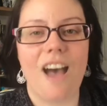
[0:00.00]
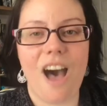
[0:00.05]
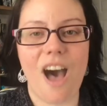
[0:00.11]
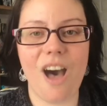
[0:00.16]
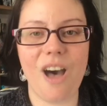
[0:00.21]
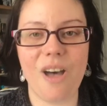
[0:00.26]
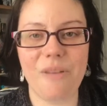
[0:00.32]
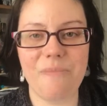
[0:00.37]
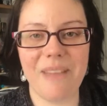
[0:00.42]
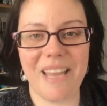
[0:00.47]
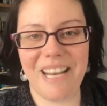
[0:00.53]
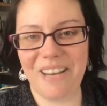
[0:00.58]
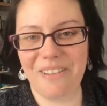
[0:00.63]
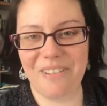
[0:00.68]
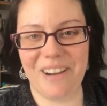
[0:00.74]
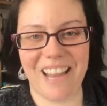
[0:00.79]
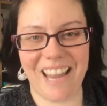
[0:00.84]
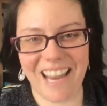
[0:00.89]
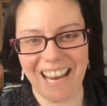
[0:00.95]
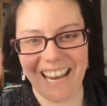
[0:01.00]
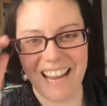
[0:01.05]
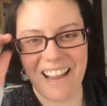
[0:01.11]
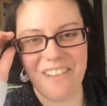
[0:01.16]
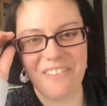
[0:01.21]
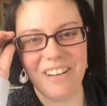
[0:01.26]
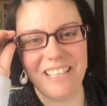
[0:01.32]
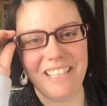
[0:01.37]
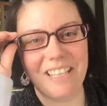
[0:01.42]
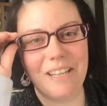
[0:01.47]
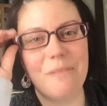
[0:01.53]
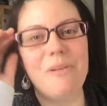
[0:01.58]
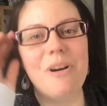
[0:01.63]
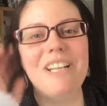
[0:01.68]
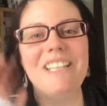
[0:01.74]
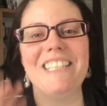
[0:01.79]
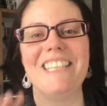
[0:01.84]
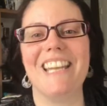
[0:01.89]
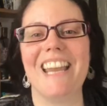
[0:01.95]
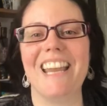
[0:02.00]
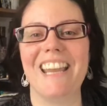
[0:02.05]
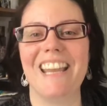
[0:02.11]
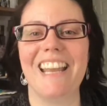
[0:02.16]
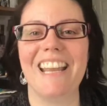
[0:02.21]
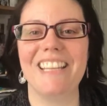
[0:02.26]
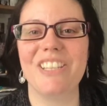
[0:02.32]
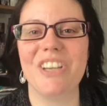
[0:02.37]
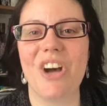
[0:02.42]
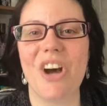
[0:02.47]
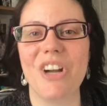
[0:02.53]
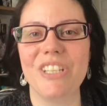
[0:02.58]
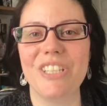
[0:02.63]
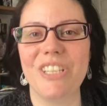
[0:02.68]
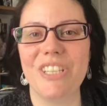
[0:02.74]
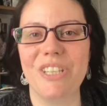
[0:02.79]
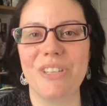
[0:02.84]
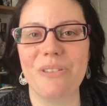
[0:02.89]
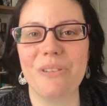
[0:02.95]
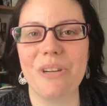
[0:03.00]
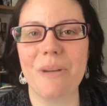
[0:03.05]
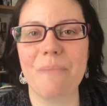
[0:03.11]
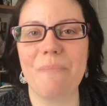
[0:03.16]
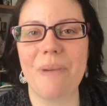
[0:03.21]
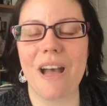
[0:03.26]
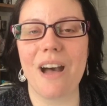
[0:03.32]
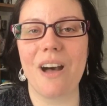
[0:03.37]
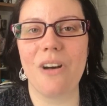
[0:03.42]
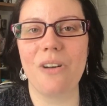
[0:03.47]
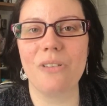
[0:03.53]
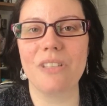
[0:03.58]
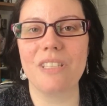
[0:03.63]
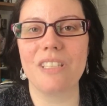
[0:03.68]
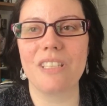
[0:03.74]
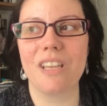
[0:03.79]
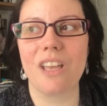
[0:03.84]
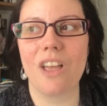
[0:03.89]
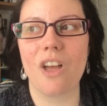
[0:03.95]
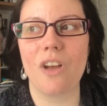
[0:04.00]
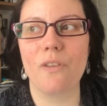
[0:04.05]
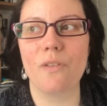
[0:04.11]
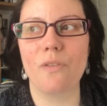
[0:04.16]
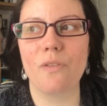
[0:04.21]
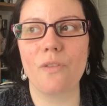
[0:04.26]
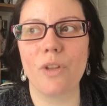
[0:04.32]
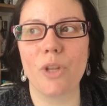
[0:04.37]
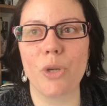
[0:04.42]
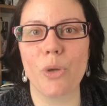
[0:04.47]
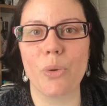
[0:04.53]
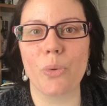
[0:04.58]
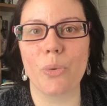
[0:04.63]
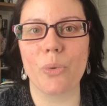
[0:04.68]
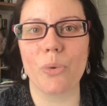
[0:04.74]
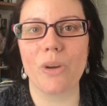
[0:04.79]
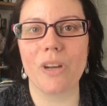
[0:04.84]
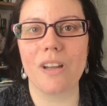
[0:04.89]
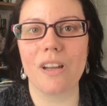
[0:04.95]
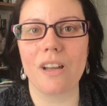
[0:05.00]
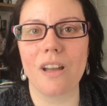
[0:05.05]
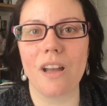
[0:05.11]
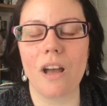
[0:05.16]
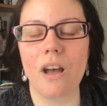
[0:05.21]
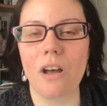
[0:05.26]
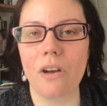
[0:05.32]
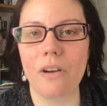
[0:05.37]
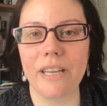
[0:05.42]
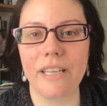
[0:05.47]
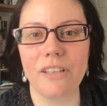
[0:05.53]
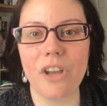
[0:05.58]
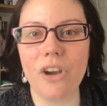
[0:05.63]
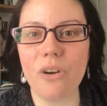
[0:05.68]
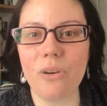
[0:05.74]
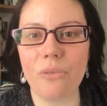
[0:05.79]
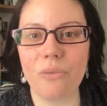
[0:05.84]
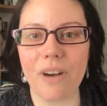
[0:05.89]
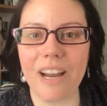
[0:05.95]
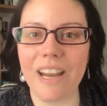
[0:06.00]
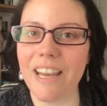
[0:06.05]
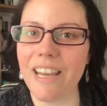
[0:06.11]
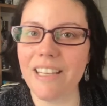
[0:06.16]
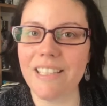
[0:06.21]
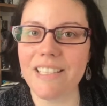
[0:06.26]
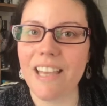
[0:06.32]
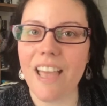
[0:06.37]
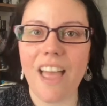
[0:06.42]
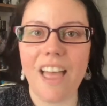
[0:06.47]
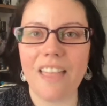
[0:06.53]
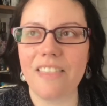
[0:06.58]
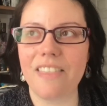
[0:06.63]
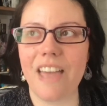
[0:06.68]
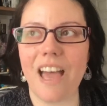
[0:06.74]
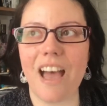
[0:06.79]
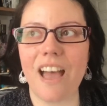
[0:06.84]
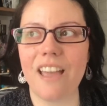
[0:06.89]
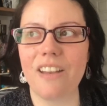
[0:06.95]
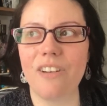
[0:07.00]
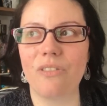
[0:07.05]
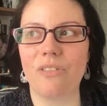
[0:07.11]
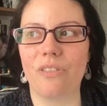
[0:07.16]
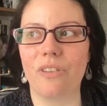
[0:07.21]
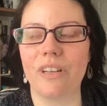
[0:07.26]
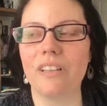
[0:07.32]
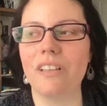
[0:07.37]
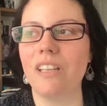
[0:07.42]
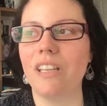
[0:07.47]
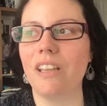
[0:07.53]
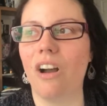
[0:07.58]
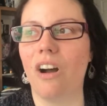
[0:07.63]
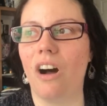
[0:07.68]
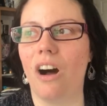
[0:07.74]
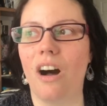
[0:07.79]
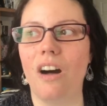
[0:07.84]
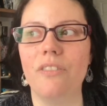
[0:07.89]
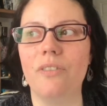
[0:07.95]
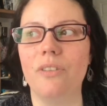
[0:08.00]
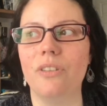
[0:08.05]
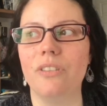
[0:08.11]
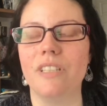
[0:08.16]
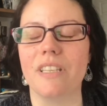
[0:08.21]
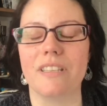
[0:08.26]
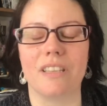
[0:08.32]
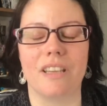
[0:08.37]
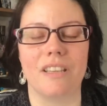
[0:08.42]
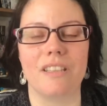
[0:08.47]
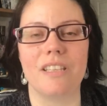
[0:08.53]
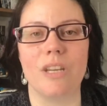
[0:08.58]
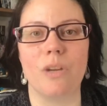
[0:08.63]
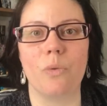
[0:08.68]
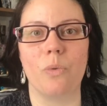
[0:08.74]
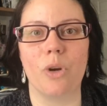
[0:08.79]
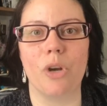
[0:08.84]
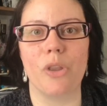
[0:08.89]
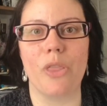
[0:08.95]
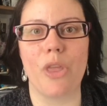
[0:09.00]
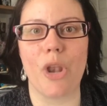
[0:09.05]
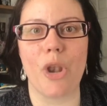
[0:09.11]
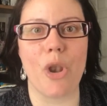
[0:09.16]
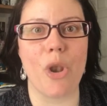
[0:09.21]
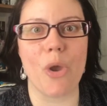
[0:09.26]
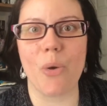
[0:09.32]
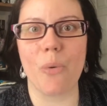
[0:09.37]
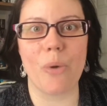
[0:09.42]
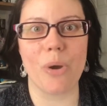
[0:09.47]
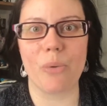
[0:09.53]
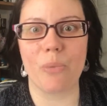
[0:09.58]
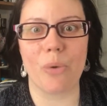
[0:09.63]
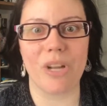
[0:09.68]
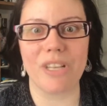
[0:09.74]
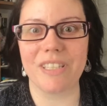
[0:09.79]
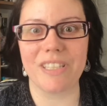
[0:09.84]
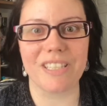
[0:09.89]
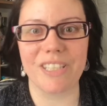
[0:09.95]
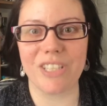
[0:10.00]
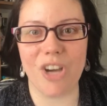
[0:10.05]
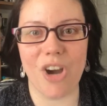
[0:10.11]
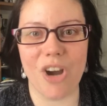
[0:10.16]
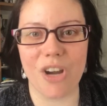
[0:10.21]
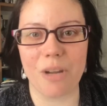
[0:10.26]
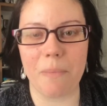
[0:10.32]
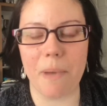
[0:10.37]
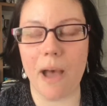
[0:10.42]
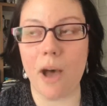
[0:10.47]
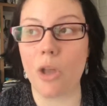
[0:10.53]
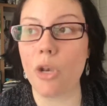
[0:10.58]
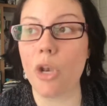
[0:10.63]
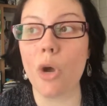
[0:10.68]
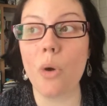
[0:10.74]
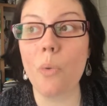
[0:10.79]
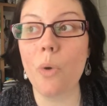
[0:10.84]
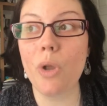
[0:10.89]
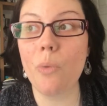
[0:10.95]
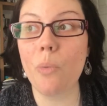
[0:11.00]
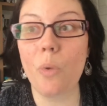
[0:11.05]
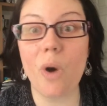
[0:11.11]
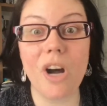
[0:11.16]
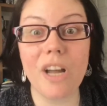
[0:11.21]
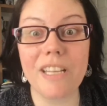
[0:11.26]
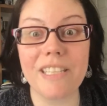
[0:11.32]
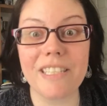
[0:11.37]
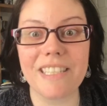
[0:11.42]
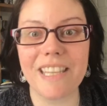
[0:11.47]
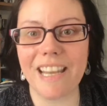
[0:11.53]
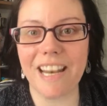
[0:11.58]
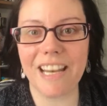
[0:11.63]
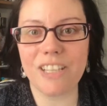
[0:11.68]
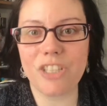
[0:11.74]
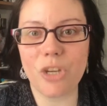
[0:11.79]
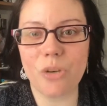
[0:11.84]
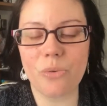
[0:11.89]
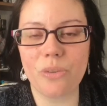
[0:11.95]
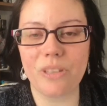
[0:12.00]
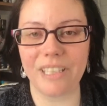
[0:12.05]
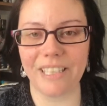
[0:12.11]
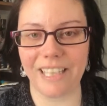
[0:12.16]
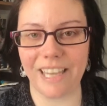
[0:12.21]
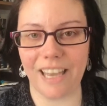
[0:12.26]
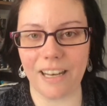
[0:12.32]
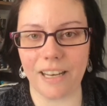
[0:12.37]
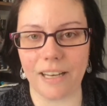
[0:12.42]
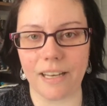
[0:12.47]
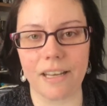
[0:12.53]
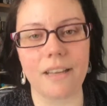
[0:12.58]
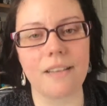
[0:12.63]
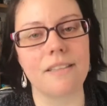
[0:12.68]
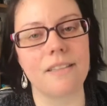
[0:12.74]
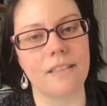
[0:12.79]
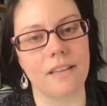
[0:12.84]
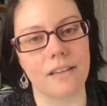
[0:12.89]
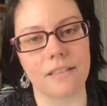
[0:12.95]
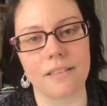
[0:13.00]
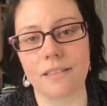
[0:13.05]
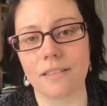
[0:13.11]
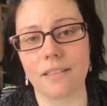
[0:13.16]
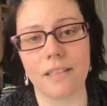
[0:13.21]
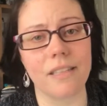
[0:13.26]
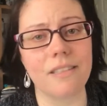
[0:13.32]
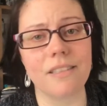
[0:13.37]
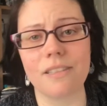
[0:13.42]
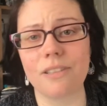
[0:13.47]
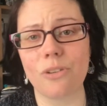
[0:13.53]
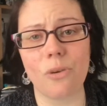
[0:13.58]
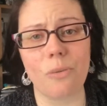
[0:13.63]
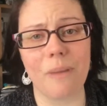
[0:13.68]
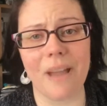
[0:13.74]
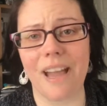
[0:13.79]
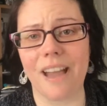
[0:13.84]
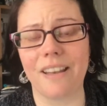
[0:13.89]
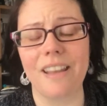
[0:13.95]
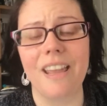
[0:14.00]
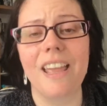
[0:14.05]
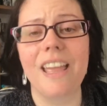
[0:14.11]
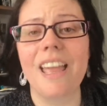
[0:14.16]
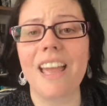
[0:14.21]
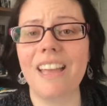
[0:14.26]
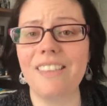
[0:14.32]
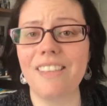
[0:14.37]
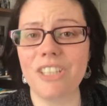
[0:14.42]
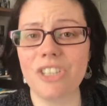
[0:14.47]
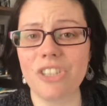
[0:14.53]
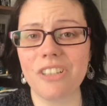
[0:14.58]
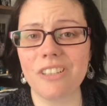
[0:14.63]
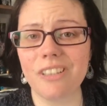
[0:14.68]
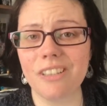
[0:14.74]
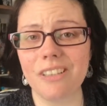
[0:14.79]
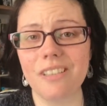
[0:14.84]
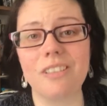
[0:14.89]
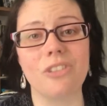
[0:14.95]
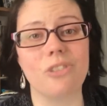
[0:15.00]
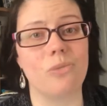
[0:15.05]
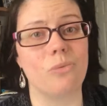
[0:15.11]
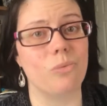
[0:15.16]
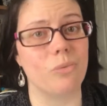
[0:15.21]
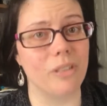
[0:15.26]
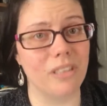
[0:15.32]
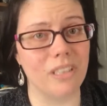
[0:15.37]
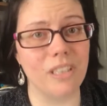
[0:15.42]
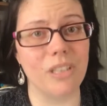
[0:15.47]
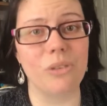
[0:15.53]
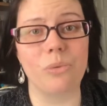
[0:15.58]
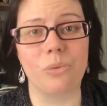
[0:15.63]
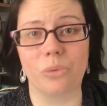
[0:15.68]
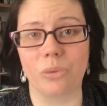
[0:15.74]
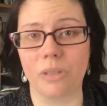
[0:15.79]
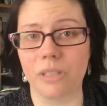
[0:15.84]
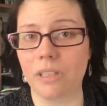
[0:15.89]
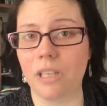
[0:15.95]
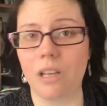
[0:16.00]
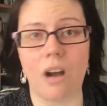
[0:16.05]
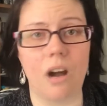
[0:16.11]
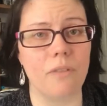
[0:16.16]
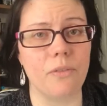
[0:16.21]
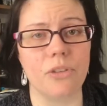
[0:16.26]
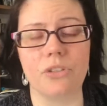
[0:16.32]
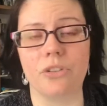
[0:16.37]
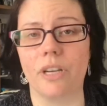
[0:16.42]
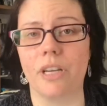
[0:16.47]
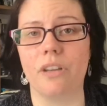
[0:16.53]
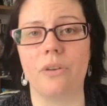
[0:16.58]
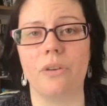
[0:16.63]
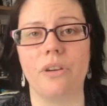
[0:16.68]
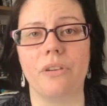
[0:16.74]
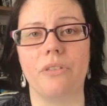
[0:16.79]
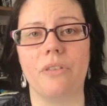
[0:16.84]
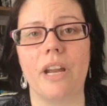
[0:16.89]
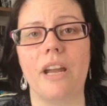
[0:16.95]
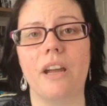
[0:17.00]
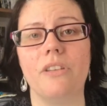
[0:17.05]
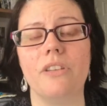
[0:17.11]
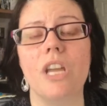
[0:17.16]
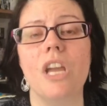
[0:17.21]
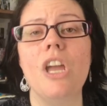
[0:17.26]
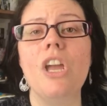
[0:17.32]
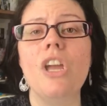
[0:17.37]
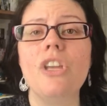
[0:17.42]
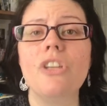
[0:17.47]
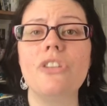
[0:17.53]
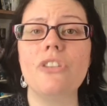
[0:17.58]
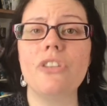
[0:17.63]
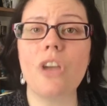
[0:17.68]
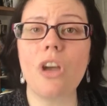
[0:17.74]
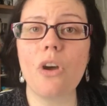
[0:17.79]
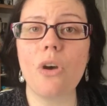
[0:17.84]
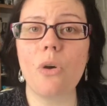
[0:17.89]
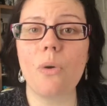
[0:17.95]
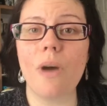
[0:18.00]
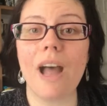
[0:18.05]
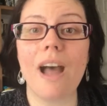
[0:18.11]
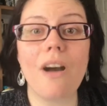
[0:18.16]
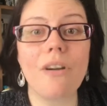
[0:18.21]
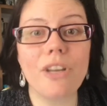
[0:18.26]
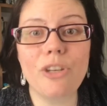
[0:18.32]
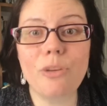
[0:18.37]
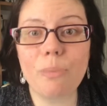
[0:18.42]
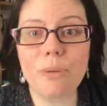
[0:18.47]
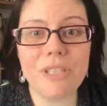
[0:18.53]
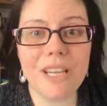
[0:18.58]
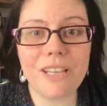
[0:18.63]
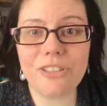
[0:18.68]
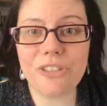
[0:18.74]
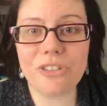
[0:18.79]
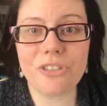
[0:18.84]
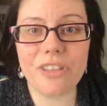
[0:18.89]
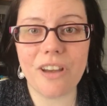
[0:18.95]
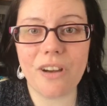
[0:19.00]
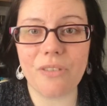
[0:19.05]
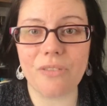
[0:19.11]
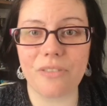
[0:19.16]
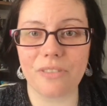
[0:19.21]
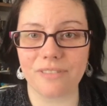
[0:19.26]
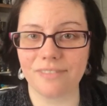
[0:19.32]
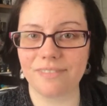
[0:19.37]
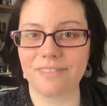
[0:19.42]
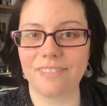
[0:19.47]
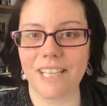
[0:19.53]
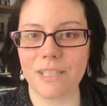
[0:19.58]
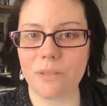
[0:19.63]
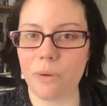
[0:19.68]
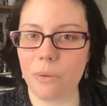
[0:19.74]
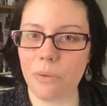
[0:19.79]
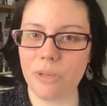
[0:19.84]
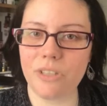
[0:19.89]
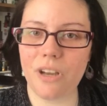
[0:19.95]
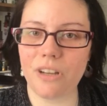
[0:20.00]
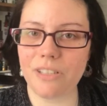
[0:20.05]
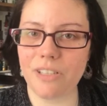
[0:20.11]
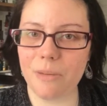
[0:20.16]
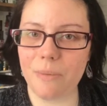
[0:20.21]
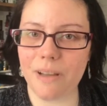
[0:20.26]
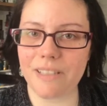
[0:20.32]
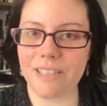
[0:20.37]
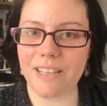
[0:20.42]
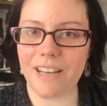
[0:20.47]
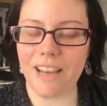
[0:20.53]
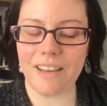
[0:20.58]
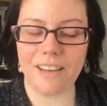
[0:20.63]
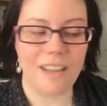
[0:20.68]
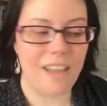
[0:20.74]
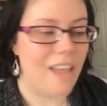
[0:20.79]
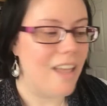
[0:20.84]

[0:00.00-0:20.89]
Anyway, I wanted to come on today and talk to you about flu. Oh, I know, right? That really awful, disgusting word that no one wants to talk about. No one wants, and I totally get it. It sucks. It's so bad. And this year, there's a really, really awful strain going around. So, how can you protect yourself? That's what I want to talk to you about today.